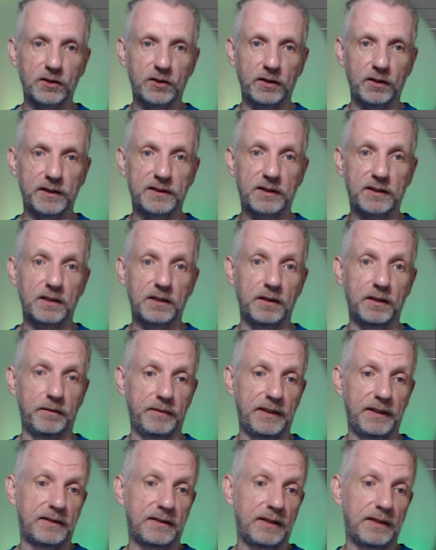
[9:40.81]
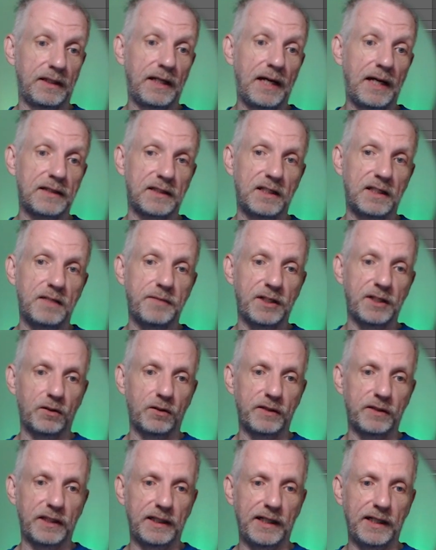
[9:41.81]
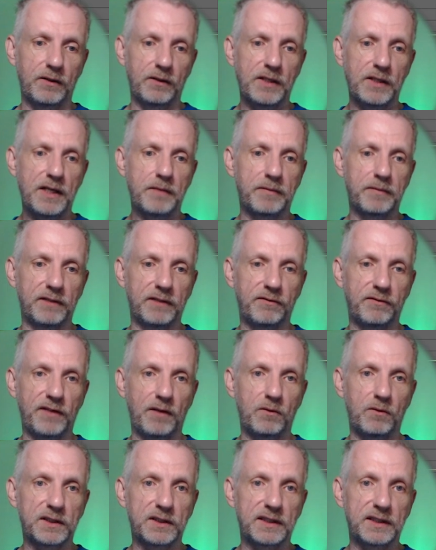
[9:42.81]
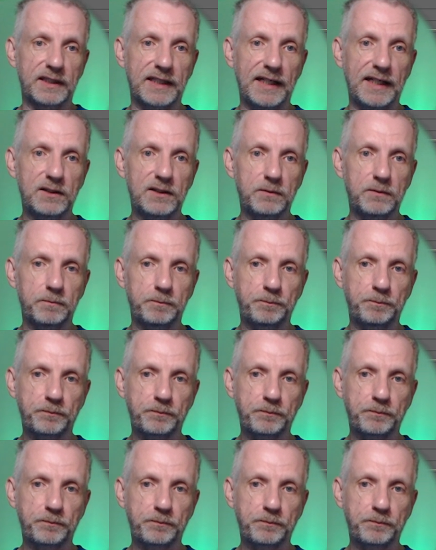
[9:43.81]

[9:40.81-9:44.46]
So it's gonna, it has a limit on there now, but if that wasn't the case,